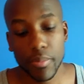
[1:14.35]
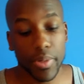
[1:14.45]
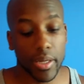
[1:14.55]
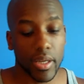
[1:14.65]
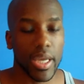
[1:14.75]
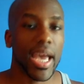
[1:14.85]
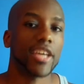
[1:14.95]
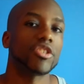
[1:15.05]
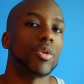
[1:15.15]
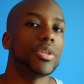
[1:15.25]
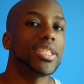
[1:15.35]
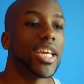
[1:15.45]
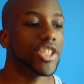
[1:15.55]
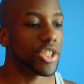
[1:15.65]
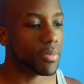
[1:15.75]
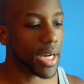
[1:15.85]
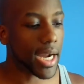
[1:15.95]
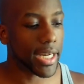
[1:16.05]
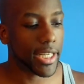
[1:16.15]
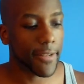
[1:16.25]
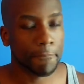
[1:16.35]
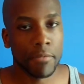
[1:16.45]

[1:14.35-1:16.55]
But it has no intention behind it.